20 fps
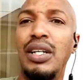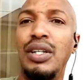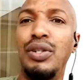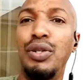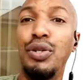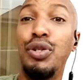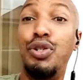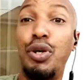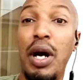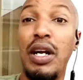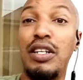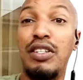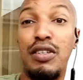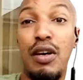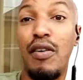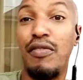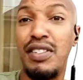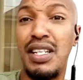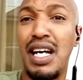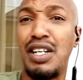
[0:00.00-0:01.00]
you're trying to
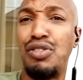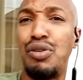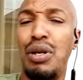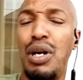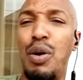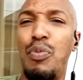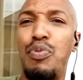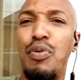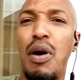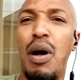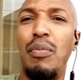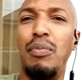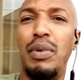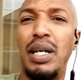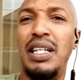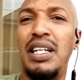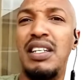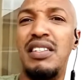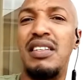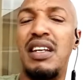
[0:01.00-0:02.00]
solve is actually a problem
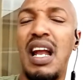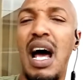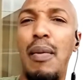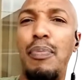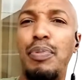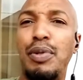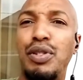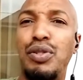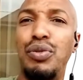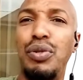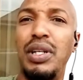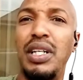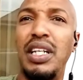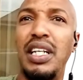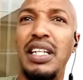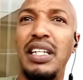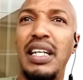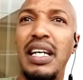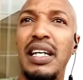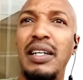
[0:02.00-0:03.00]
and there's an opportunity
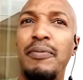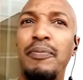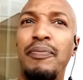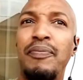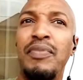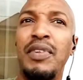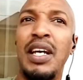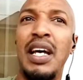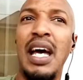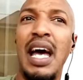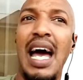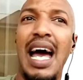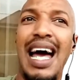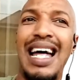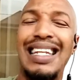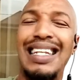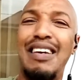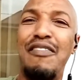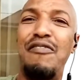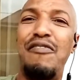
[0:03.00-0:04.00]
in there.
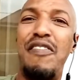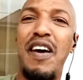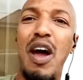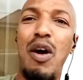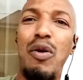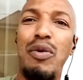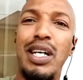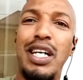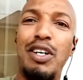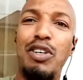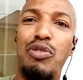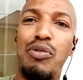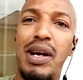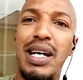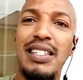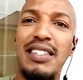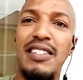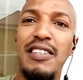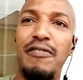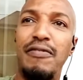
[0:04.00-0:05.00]
And they're very
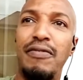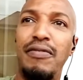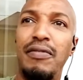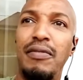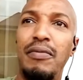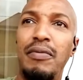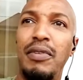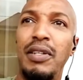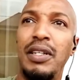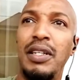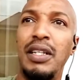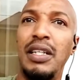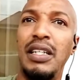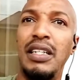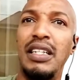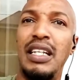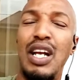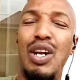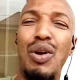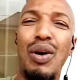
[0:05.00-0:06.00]
aggressive.
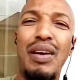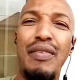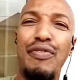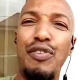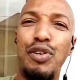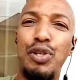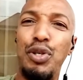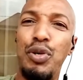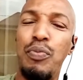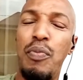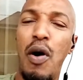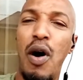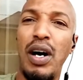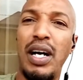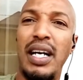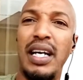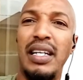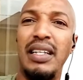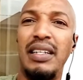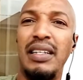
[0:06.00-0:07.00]
They're looking for new
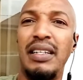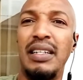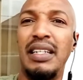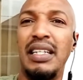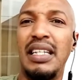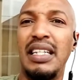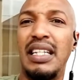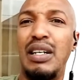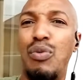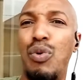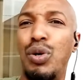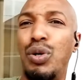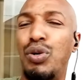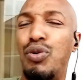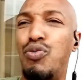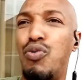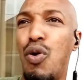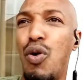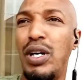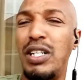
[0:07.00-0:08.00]
market. They want to
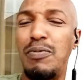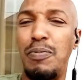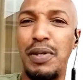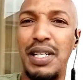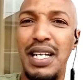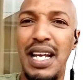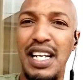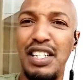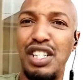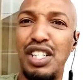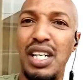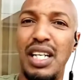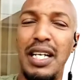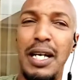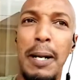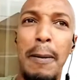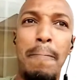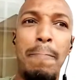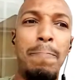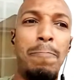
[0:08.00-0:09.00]
grow exponentially,
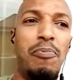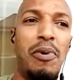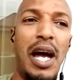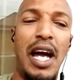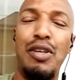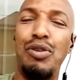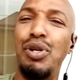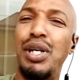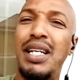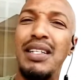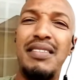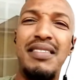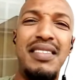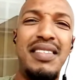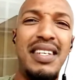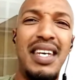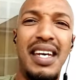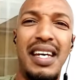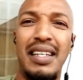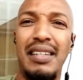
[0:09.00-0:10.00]
and you can
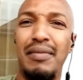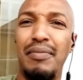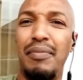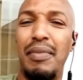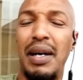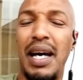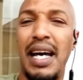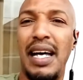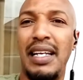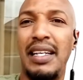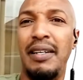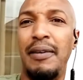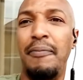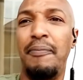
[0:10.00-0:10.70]
see it, man.